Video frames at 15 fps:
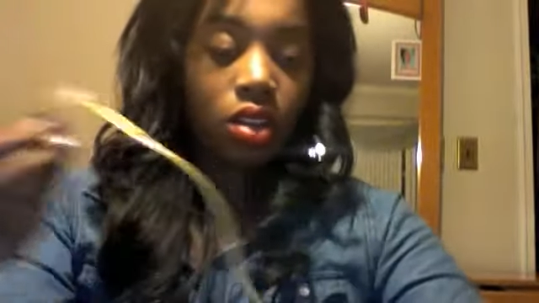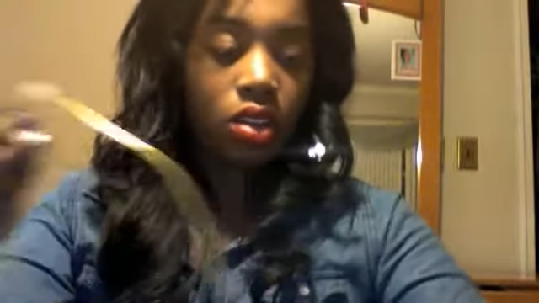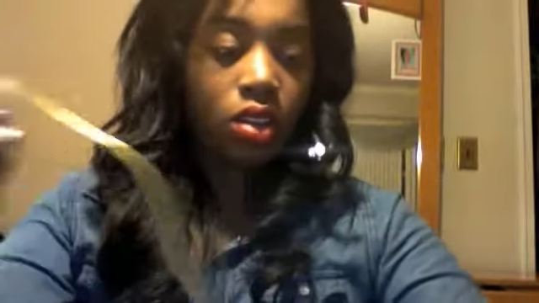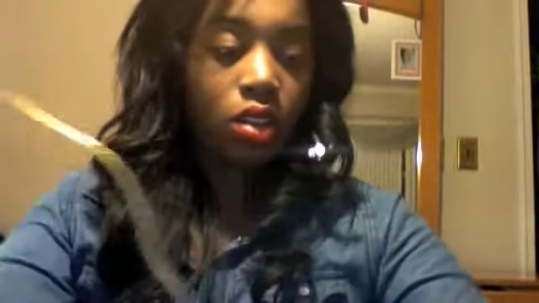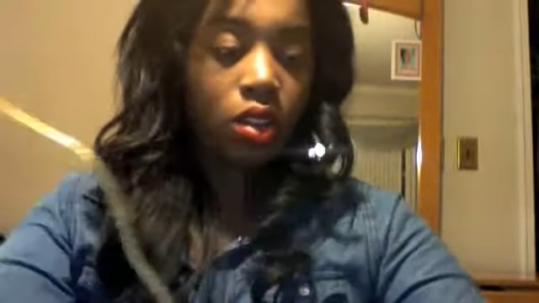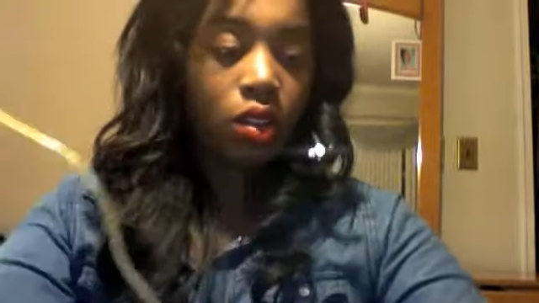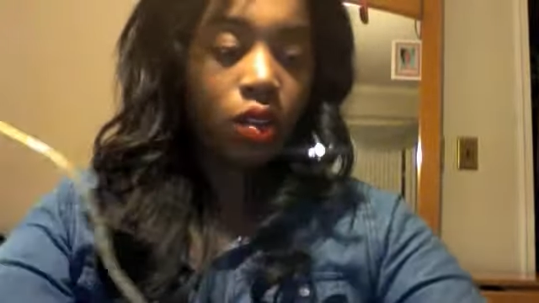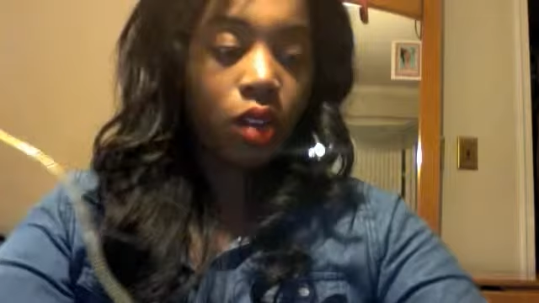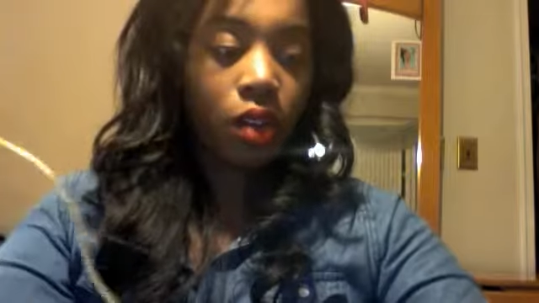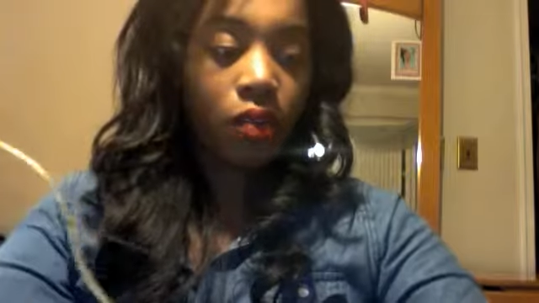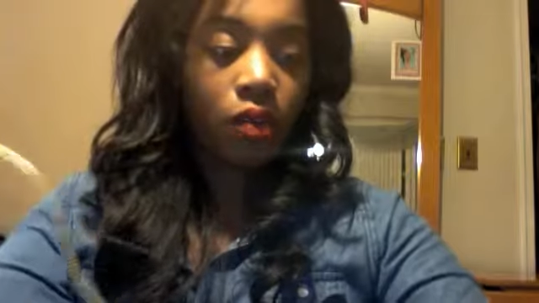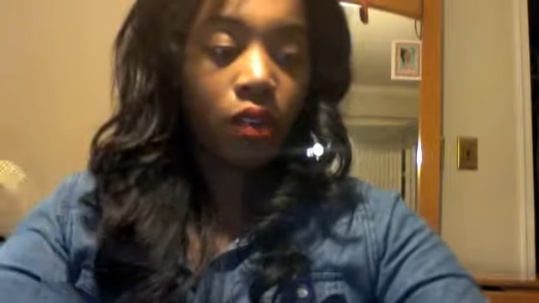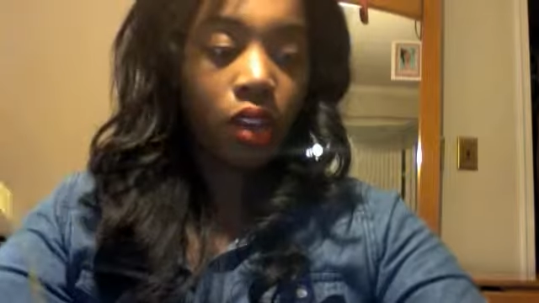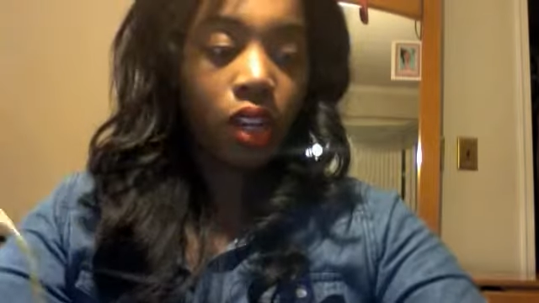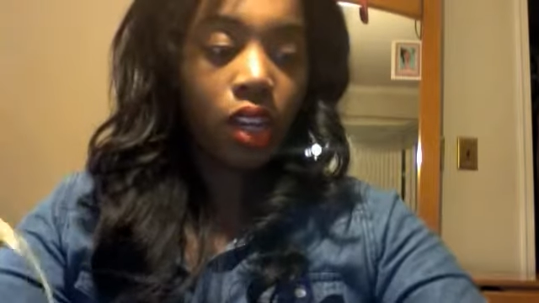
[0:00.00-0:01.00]
So I've
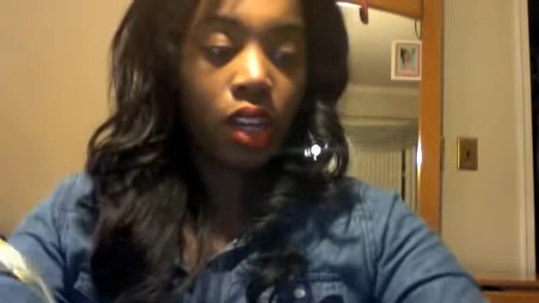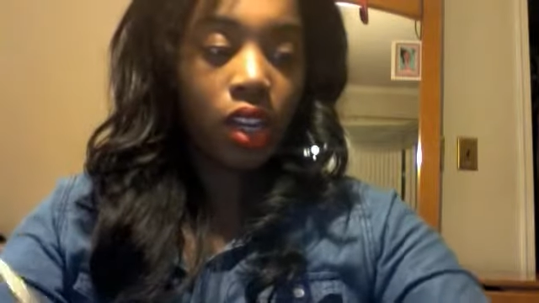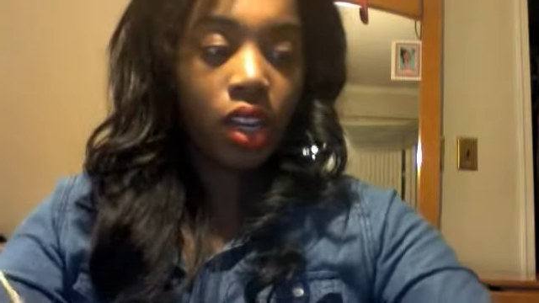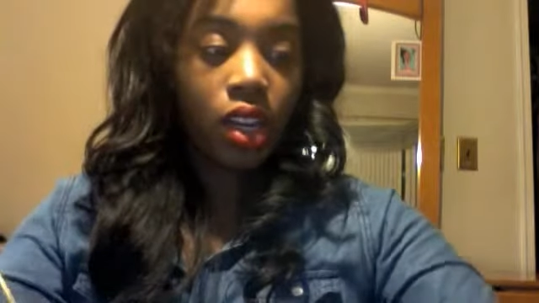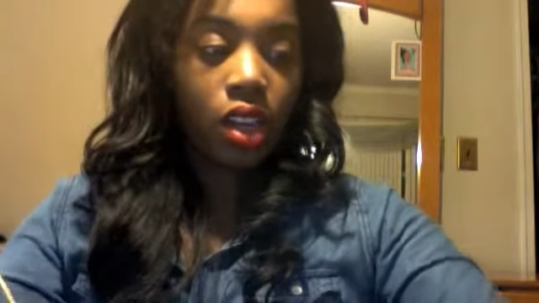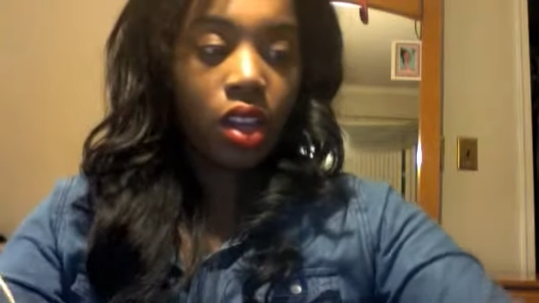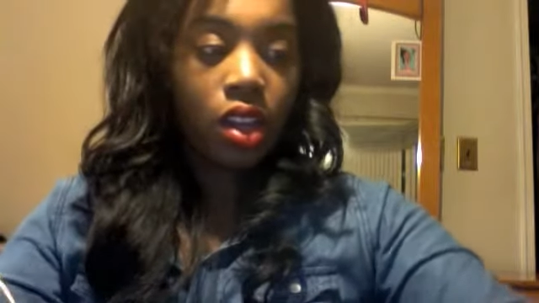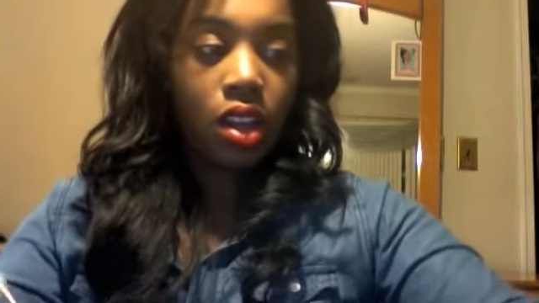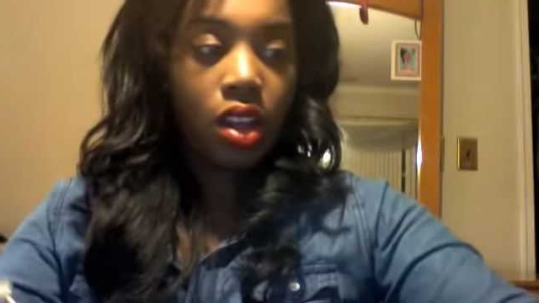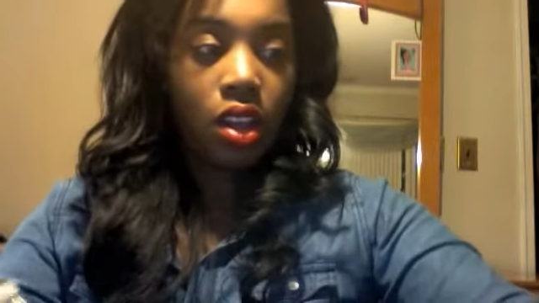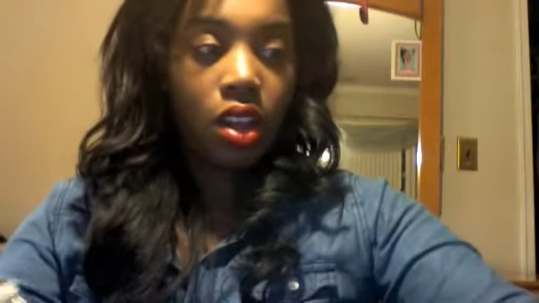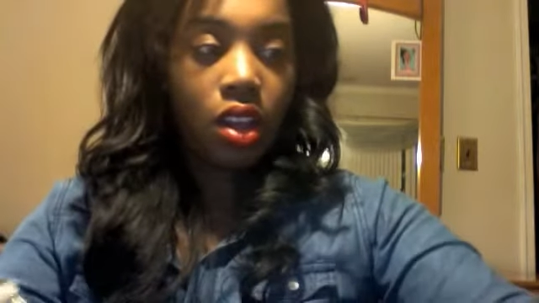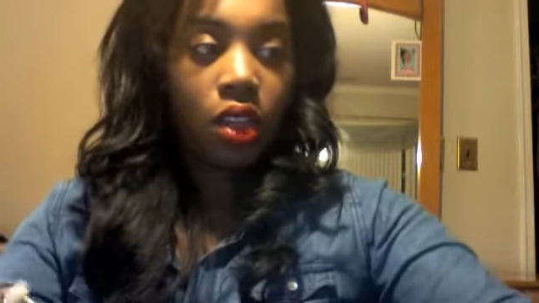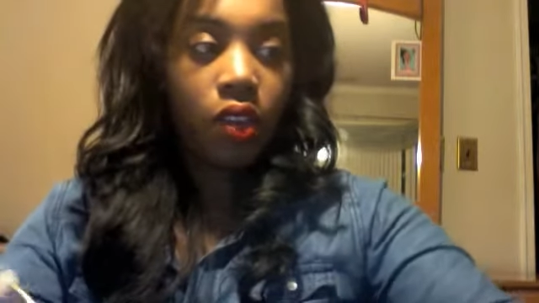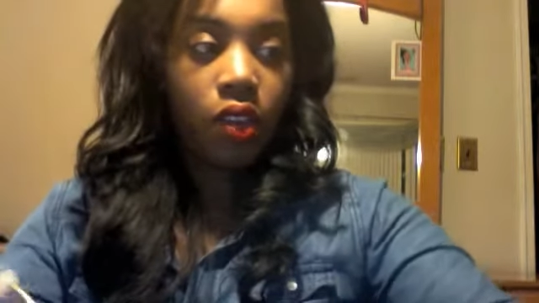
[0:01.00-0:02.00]
already
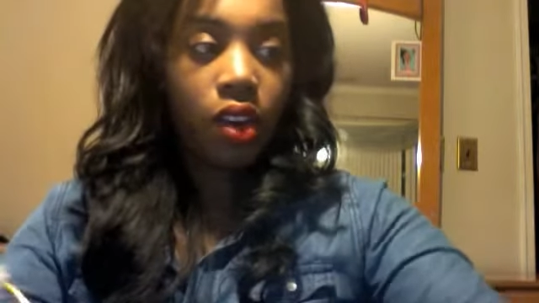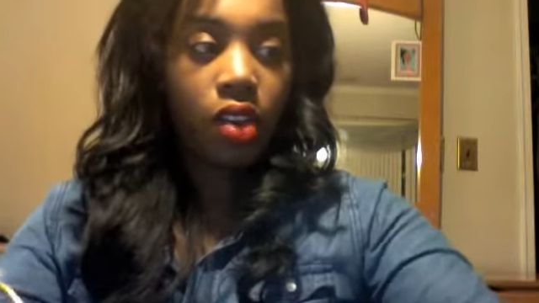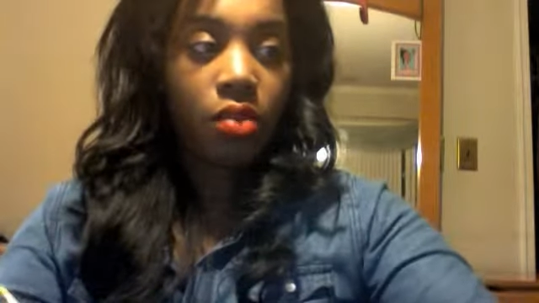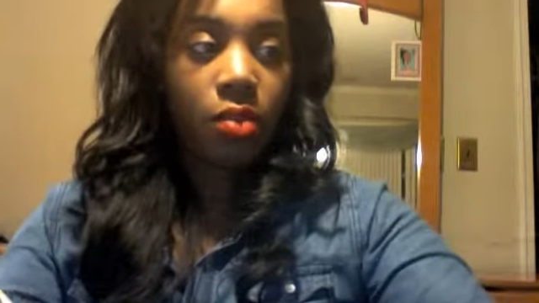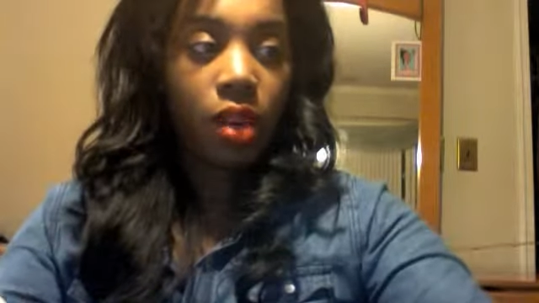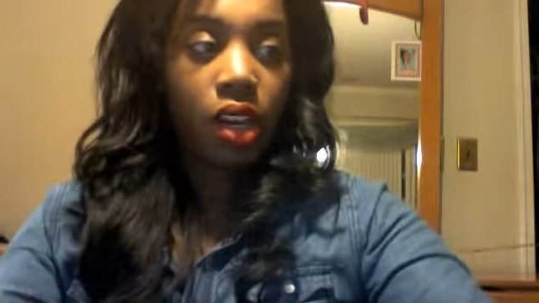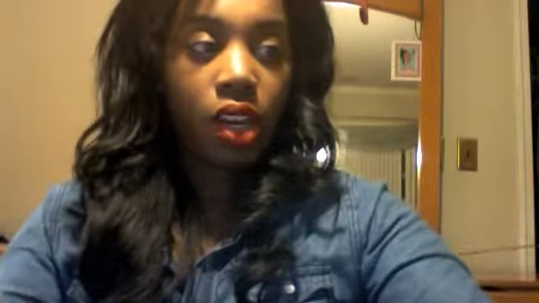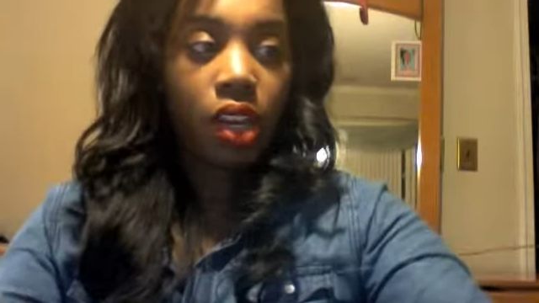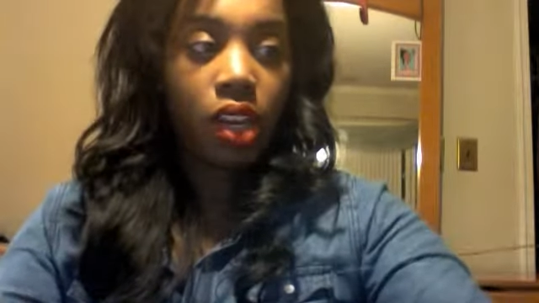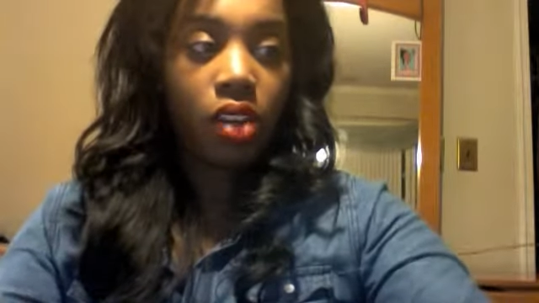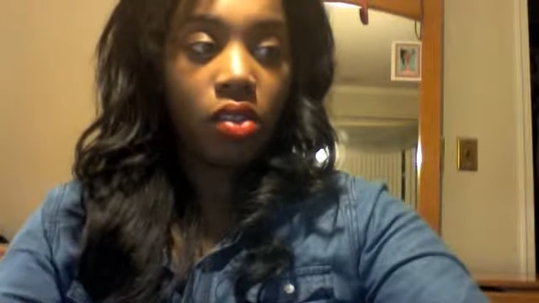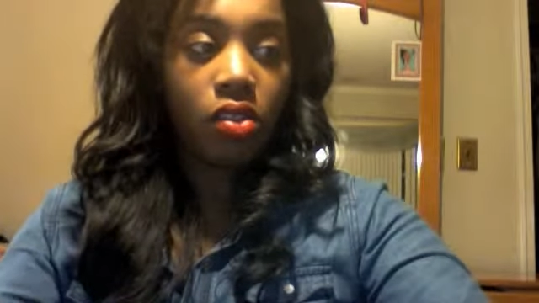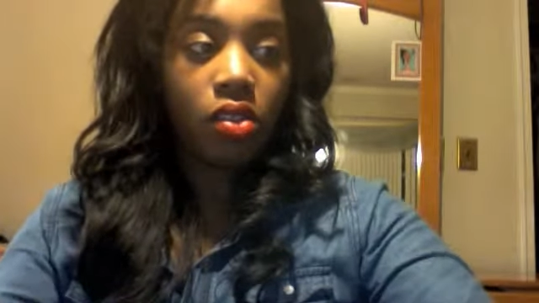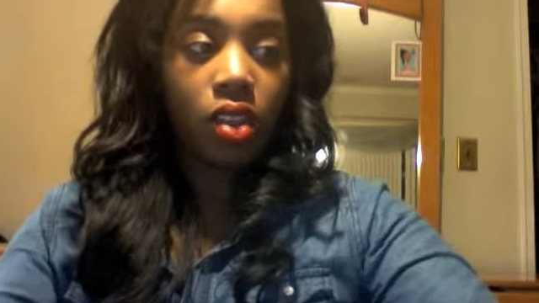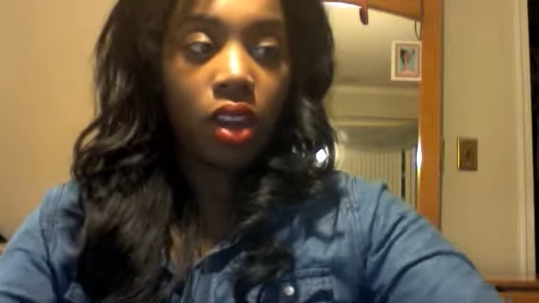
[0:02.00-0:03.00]
threaded my
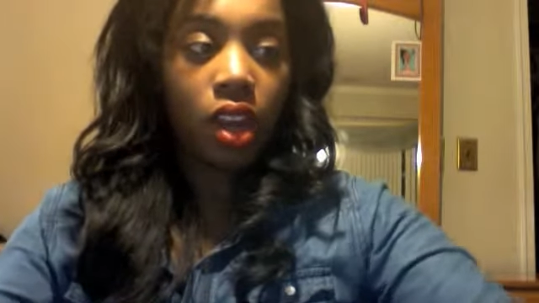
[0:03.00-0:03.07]
needle